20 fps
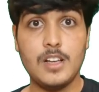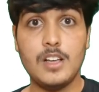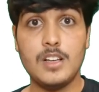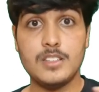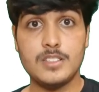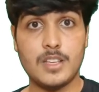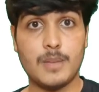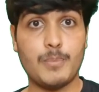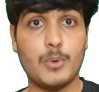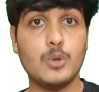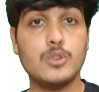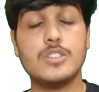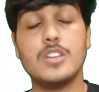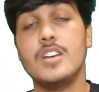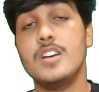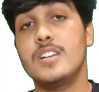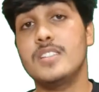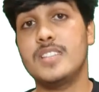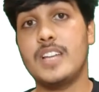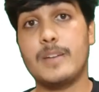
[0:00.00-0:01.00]
Suppose
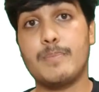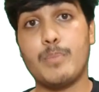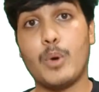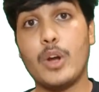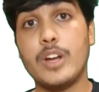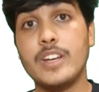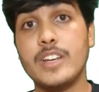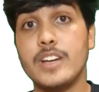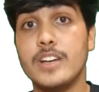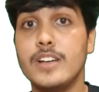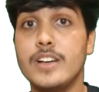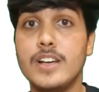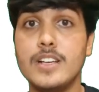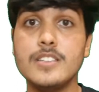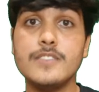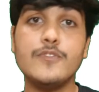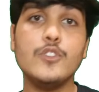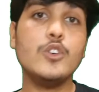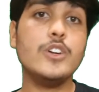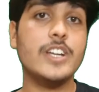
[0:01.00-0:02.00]
that point
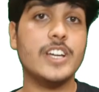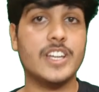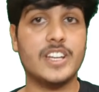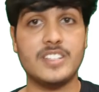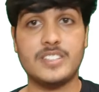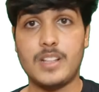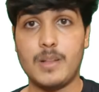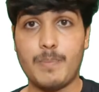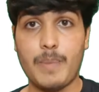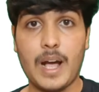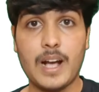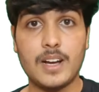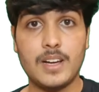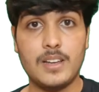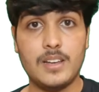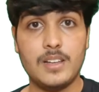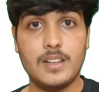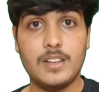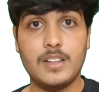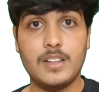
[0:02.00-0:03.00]
is 4 degree slip angle.